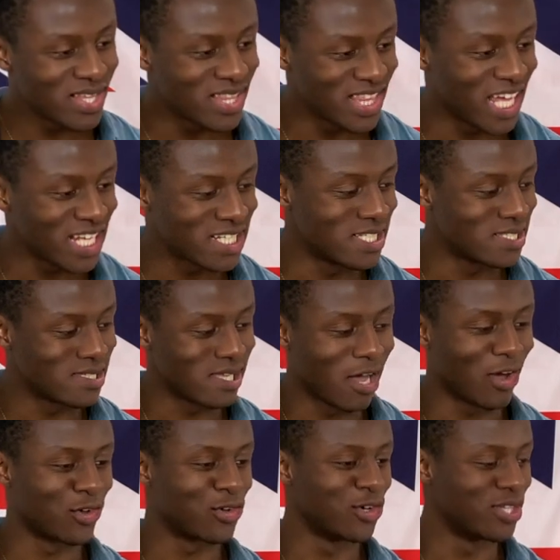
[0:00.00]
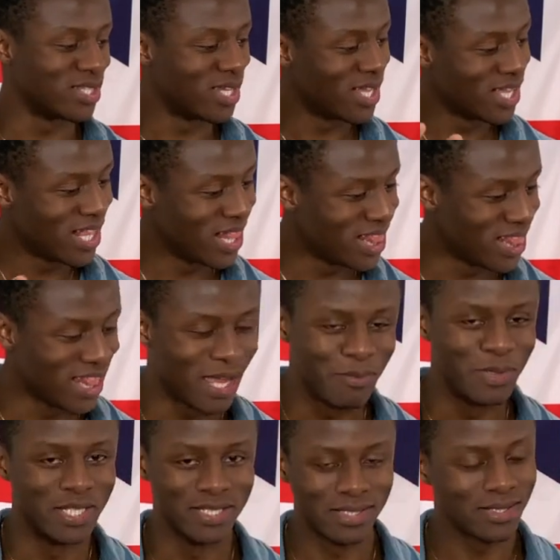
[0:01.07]
That is a good
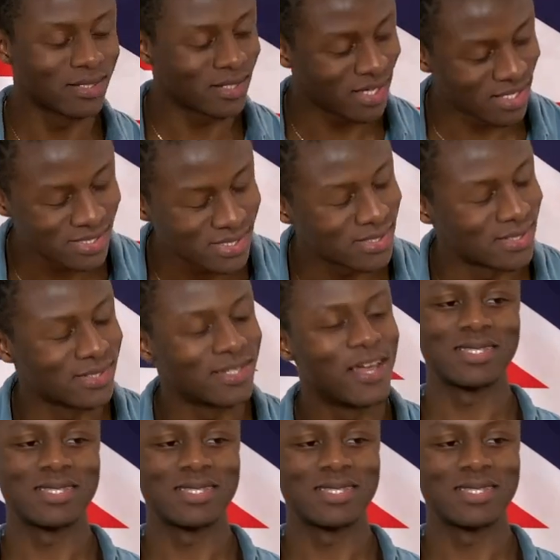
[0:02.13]
lemon custard.